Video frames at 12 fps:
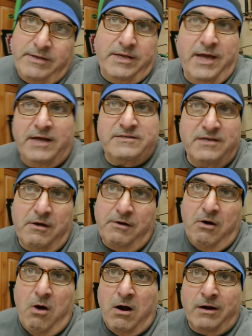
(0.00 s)

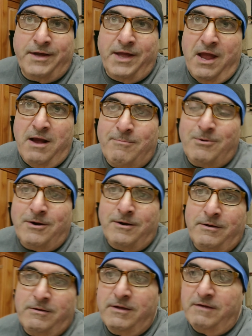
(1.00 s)
DSLR
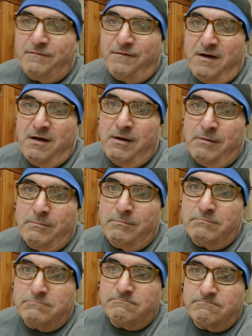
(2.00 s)
camera, if
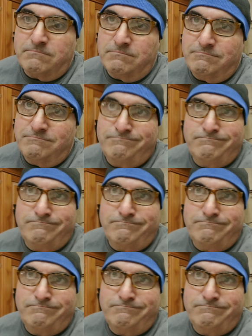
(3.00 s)
I'm